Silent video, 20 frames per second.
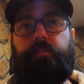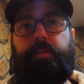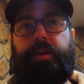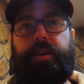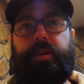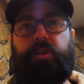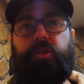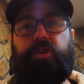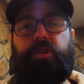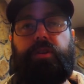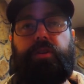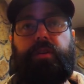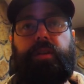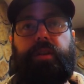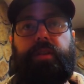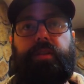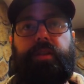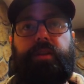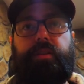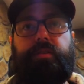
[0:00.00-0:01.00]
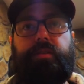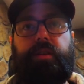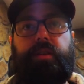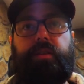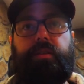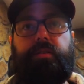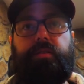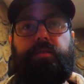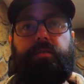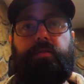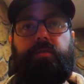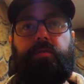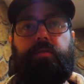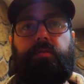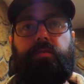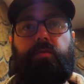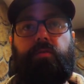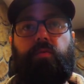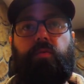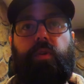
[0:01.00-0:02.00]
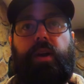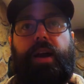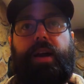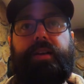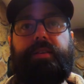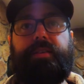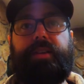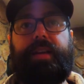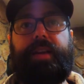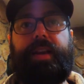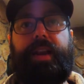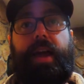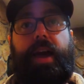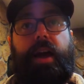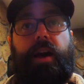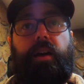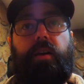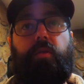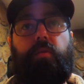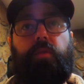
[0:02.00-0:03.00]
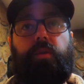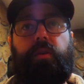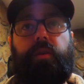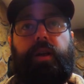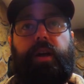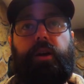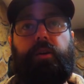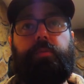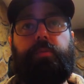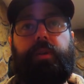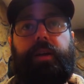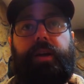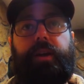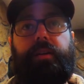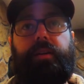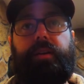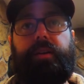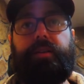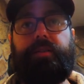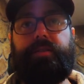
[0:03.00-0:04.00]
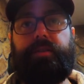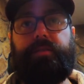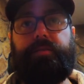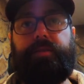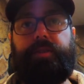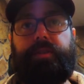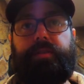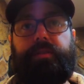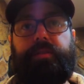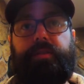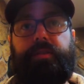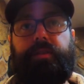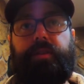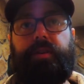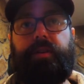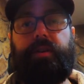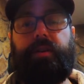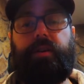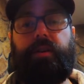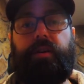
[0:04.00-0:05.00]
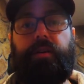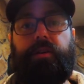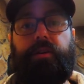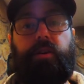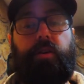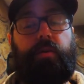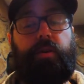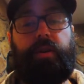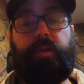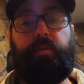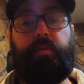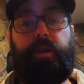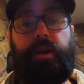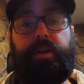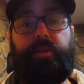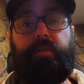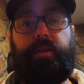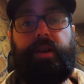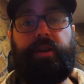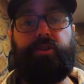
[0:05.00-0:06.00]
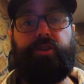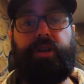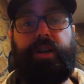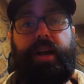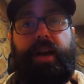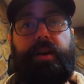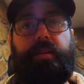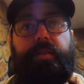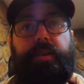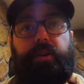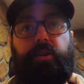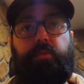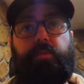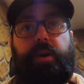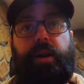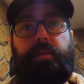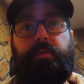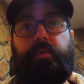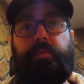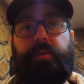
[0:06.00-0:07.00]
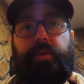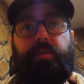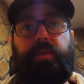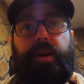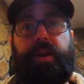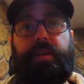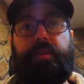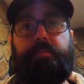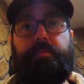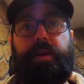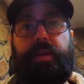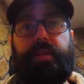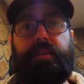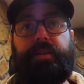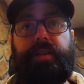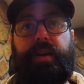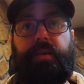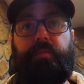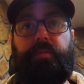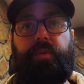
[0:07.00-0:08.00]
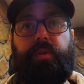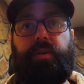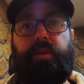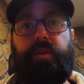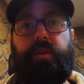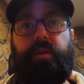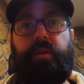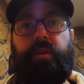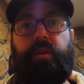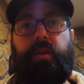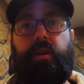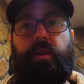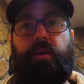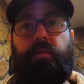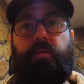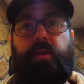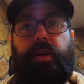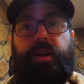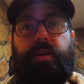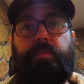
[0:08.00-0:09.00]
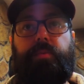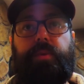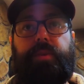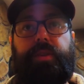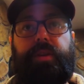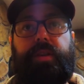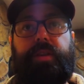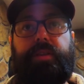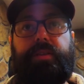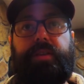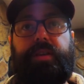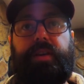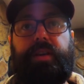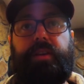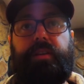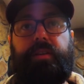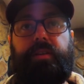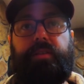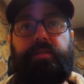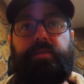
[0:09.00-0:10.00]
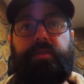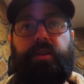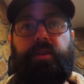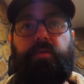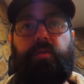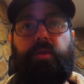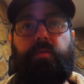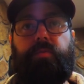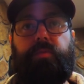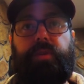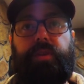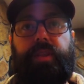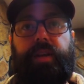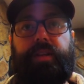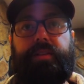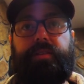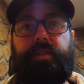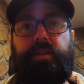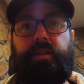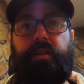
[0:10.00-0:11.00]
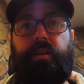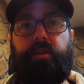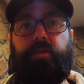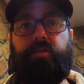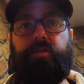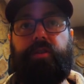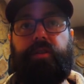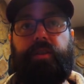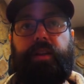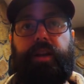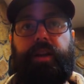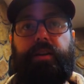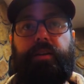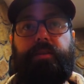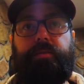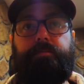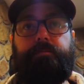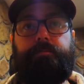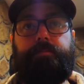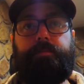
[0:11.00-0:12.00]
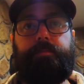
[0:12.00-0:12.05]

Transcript: Making sure that this is rising now will help later, because if it's going in the right direction now, it'll probably be ready by the time we're ready to put the disc in. So hopefully that's at 100 later.